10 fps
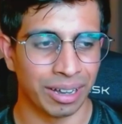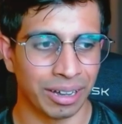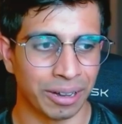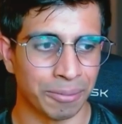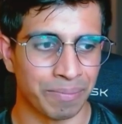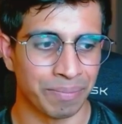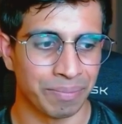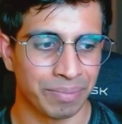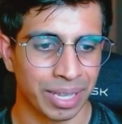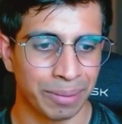
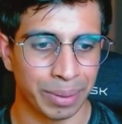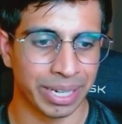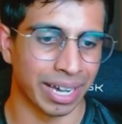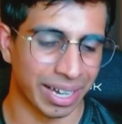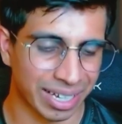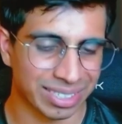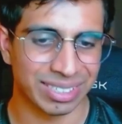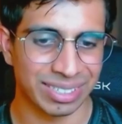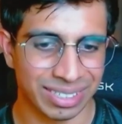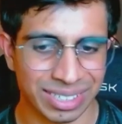Um, but yeah, I guess
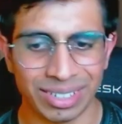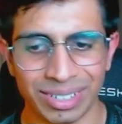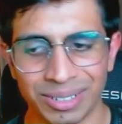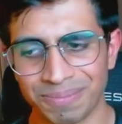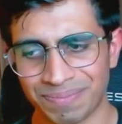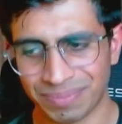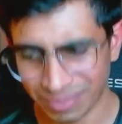still,